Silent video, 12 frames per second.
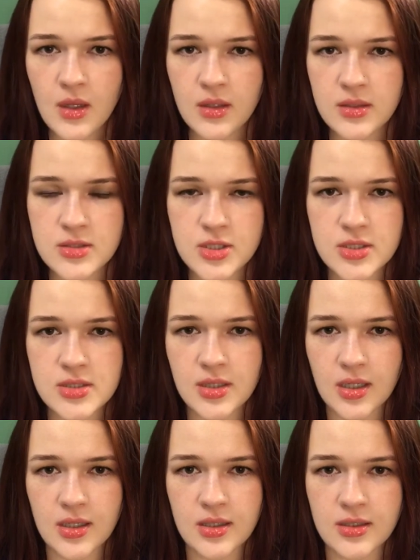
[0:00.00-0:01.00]
just
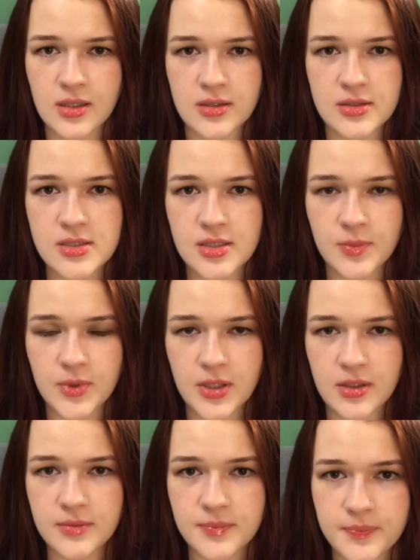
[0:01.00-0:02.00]
another tip
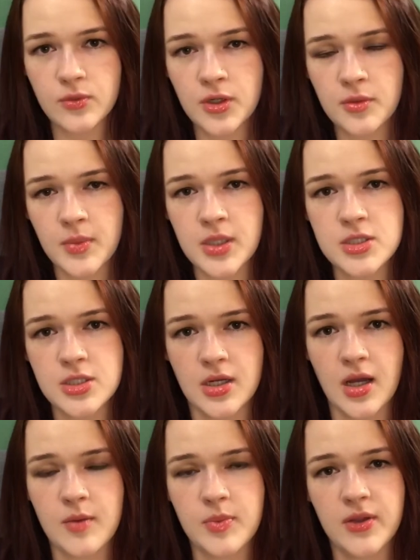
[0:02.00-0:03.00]
there. I want to mention a
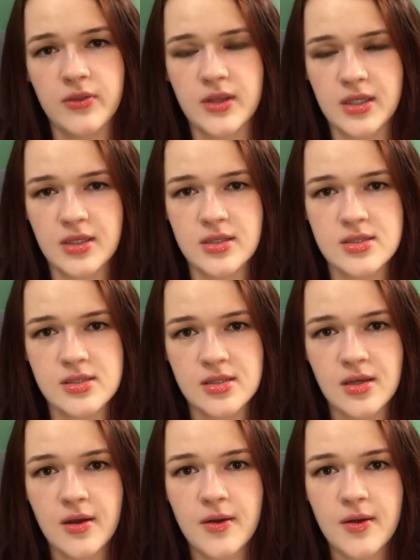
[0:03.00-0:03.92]
couple things.